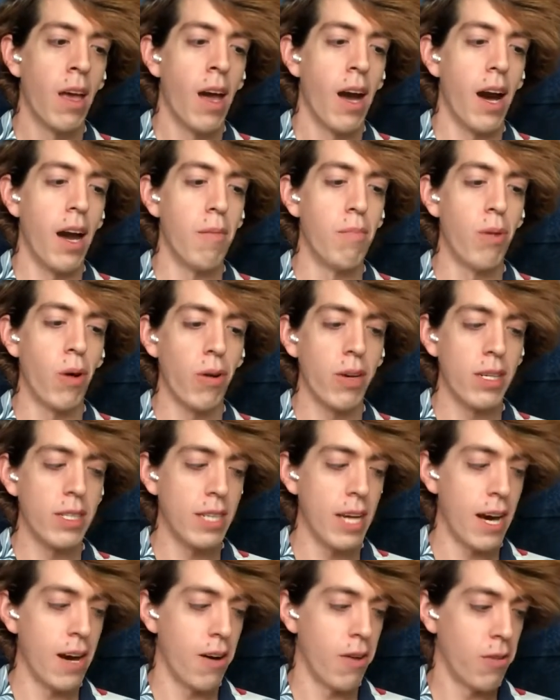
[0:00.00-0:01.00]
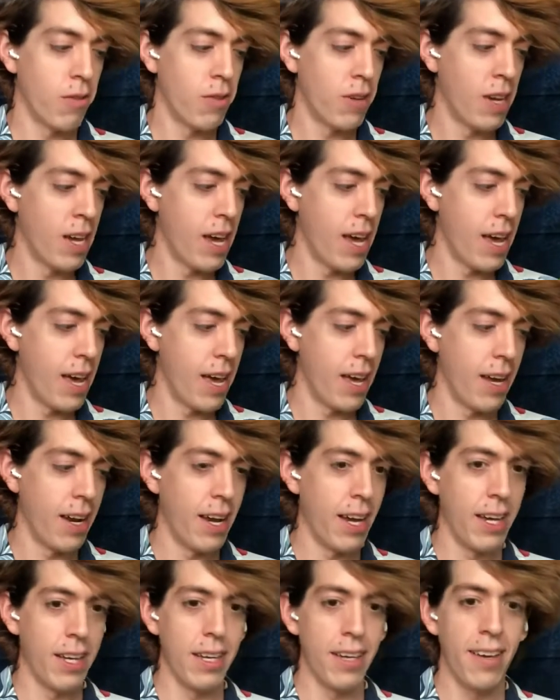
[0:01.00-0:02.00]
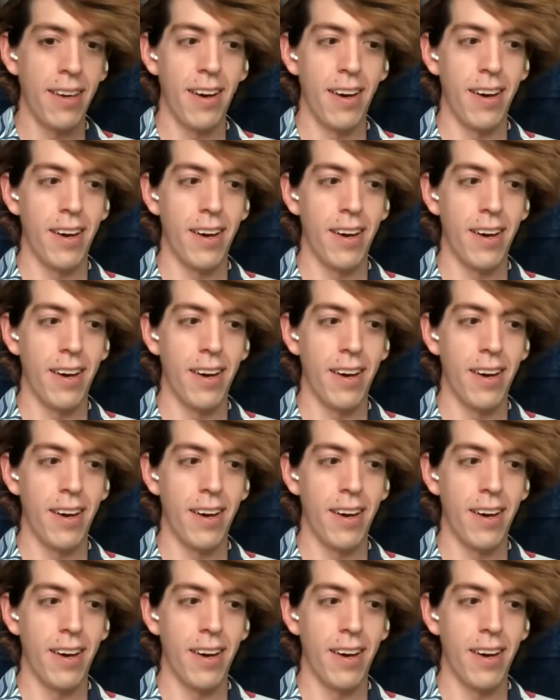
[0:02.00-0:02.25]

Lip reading: I broke it down, and I